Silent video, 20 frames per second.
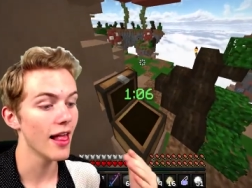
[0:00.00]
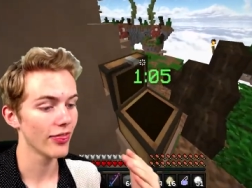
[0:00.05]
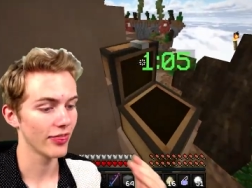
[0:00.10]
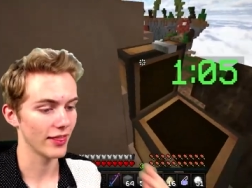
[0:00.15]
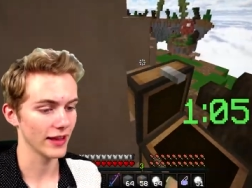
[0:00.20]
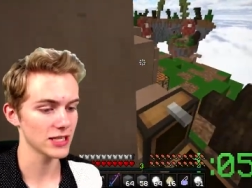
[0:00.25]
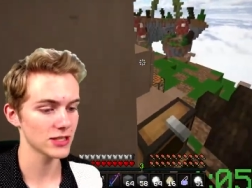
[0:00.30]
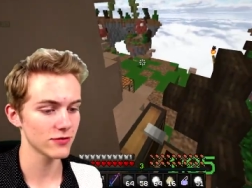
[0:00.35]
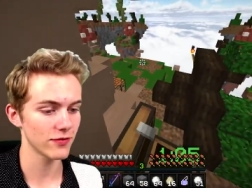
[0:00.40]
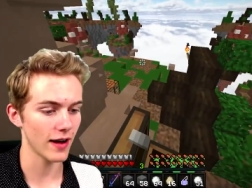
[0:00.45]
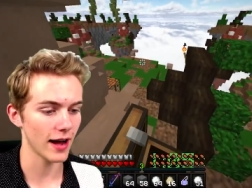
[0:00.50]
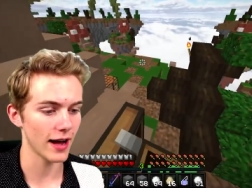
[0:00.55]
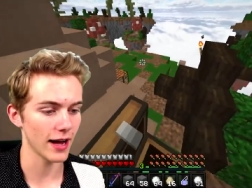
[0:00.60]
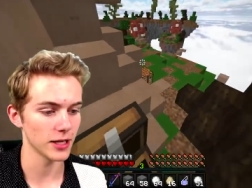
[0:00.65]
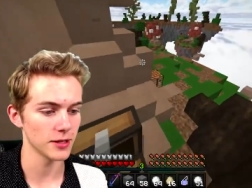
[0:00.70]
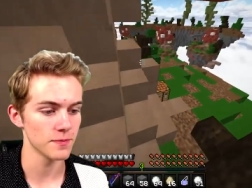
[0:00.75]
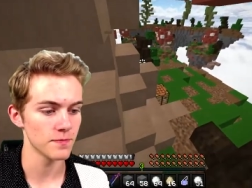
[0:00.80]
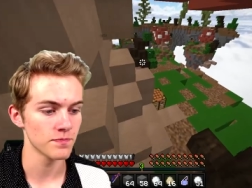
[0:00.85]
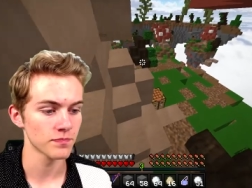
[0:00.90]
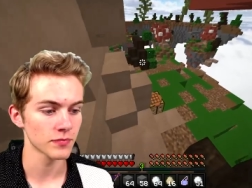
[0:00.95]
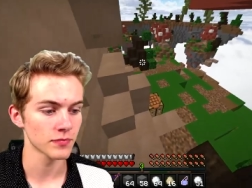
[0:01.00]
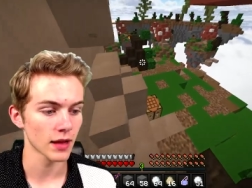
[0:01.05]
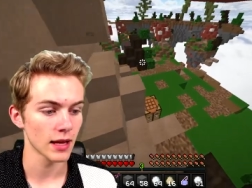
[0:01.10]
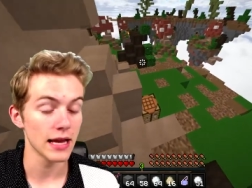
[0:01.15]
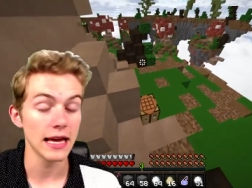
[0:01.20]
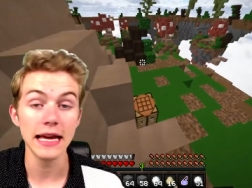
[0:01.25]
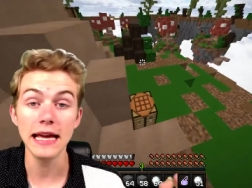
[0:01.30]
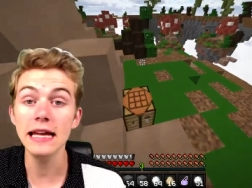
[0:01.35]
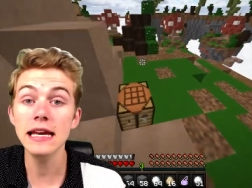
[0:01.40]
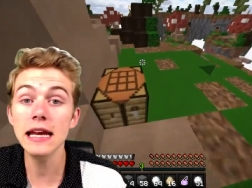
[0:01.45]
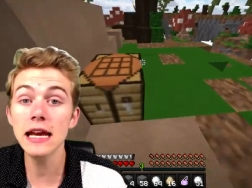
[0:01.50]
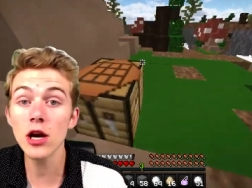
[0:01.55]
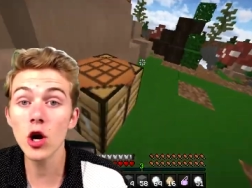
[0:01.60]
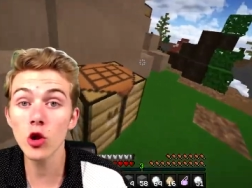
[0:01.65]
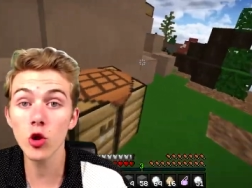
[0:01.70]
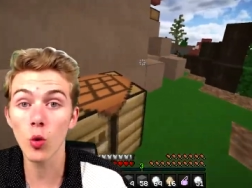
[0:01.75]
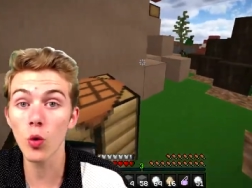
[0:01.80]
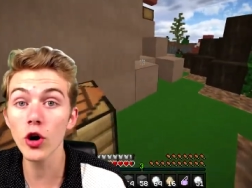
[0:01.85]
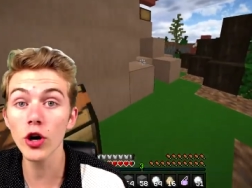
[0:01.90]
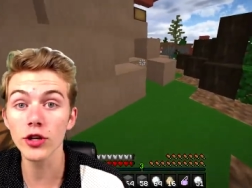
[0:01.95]
That's fine. He didn't know
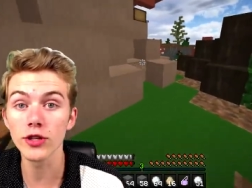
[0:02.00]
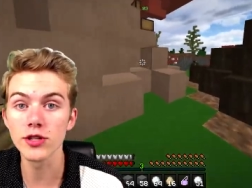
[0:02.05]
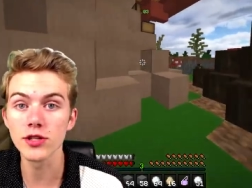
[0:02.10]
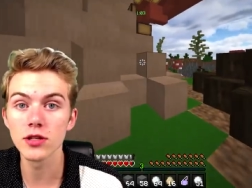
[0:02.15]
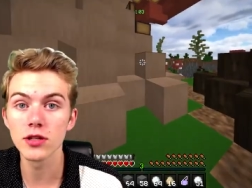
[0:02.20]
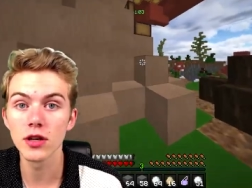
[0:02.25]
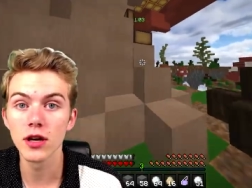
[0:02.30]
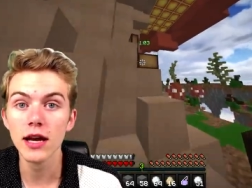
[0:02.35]
the words.